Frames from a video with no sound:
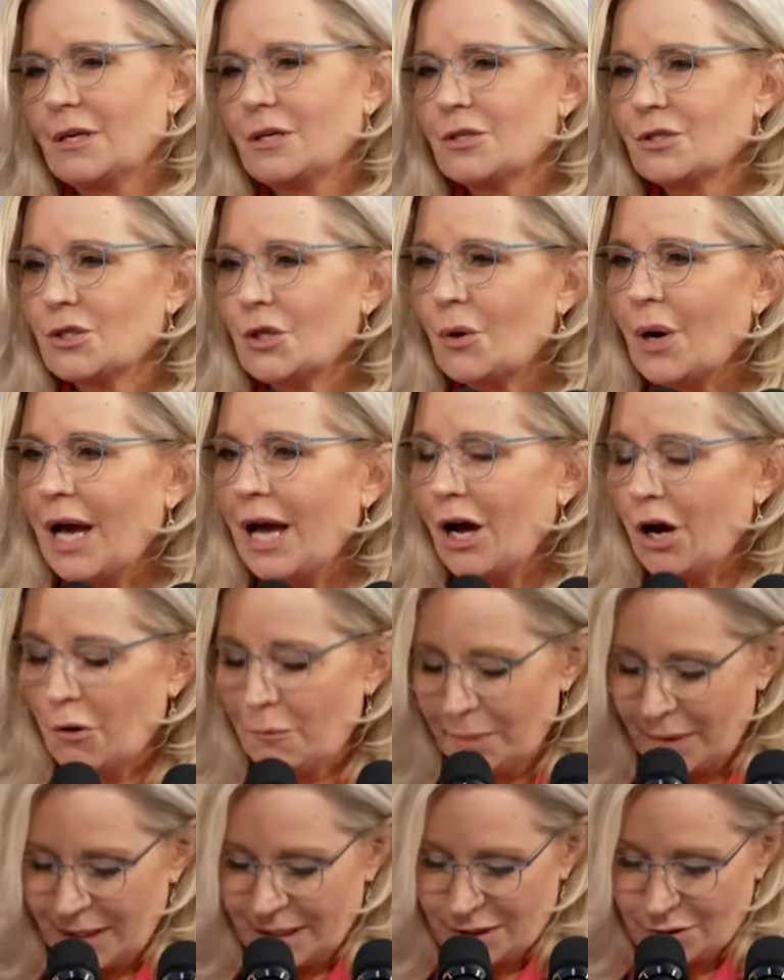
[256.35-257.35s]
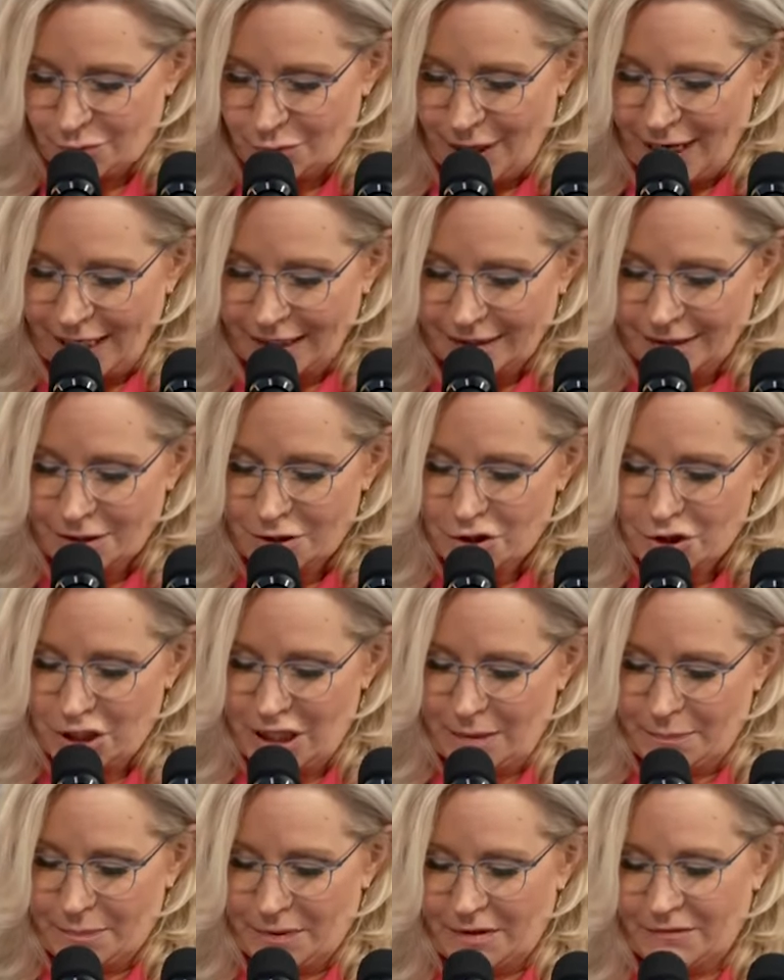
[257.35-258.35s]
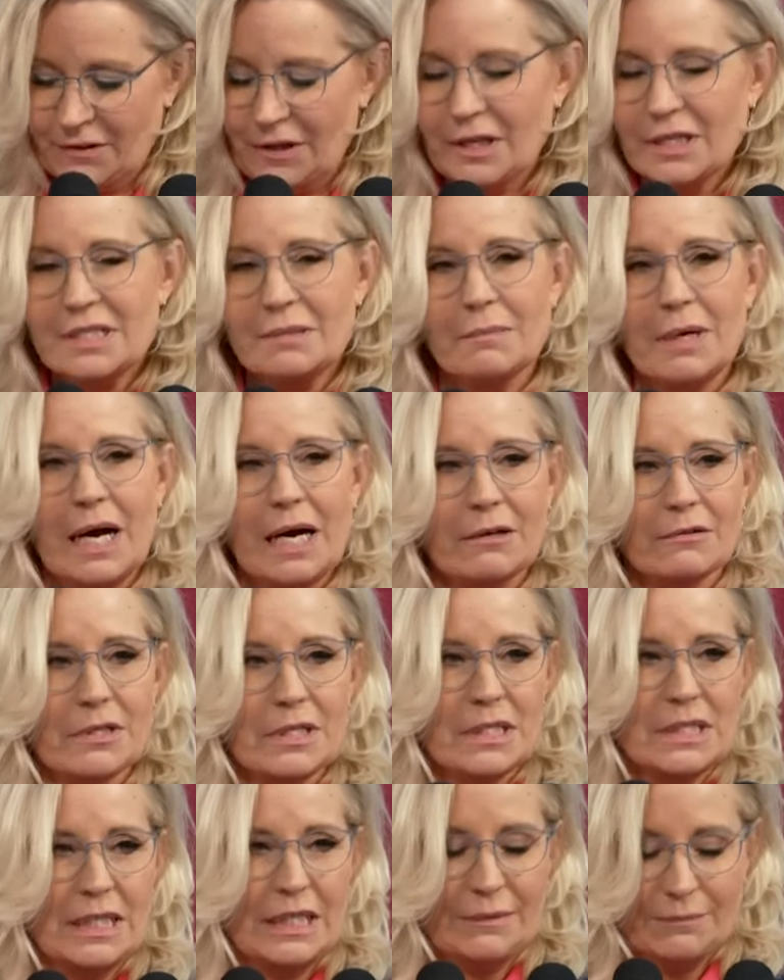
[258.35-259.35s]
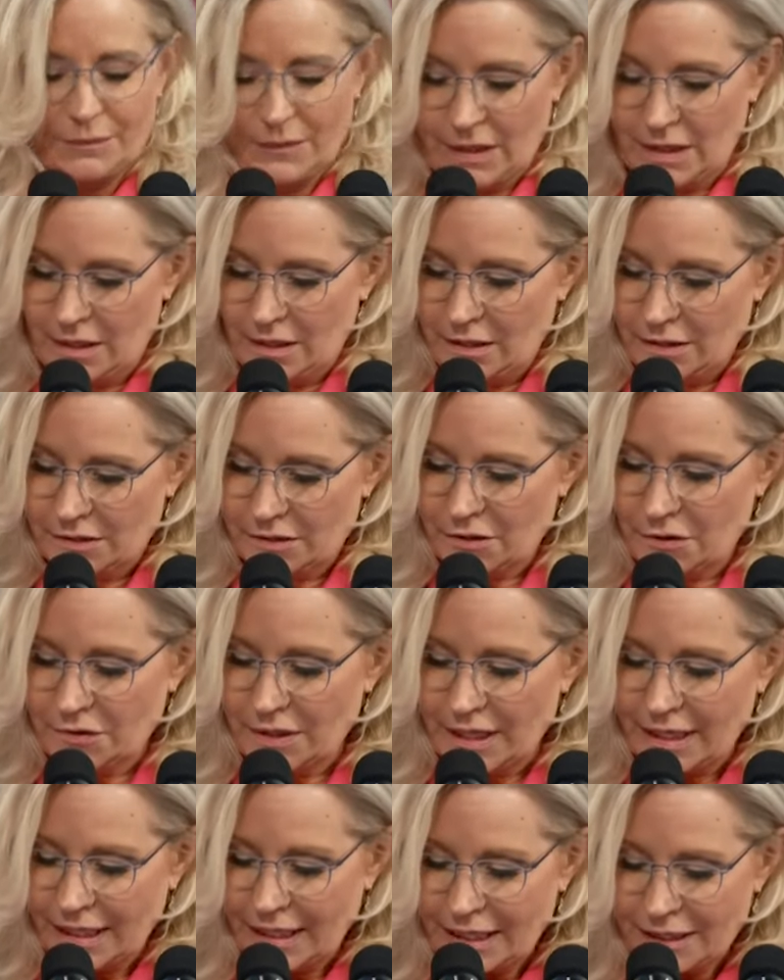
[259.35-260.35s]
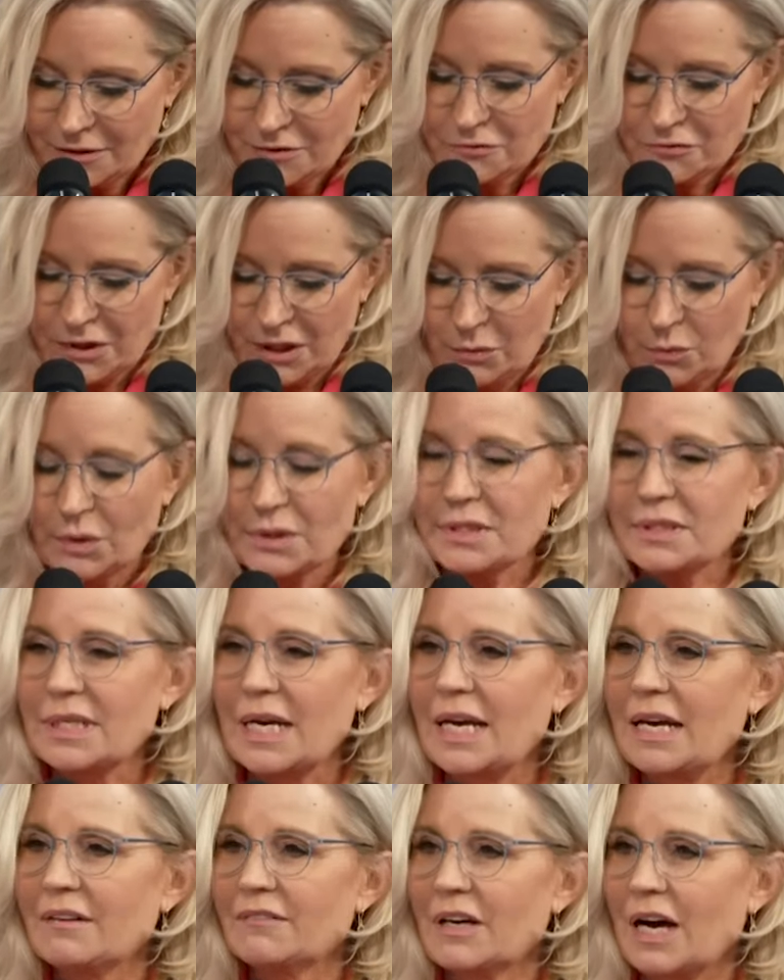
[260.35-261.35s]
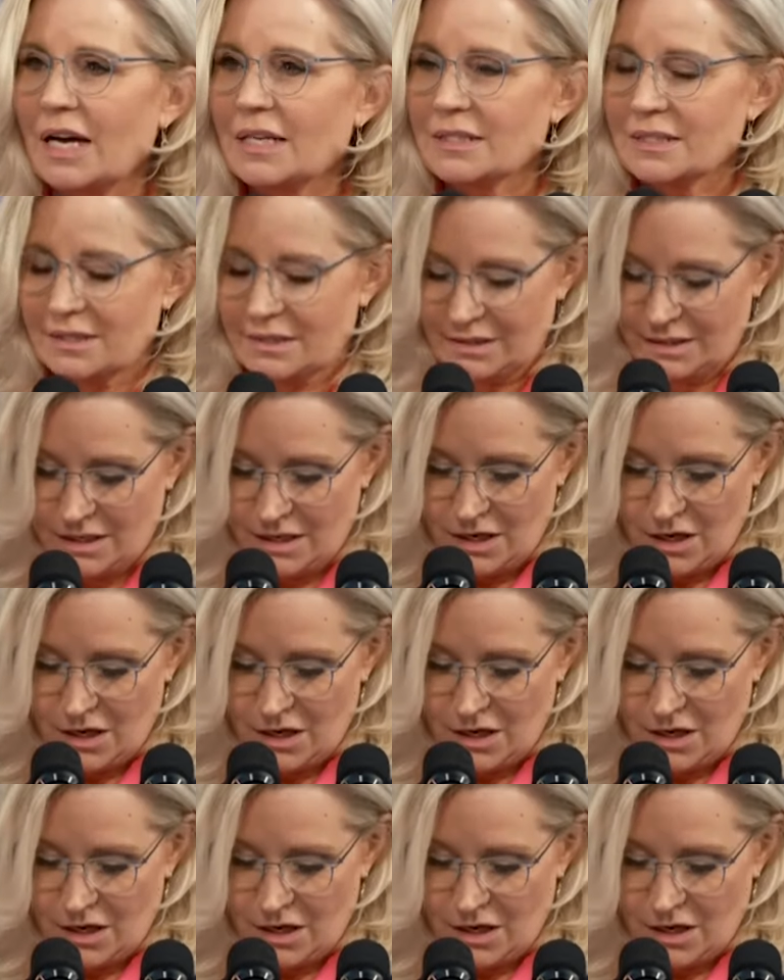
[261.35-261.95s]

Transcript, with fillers: So help us right the ship of our democracy so that history will say of us,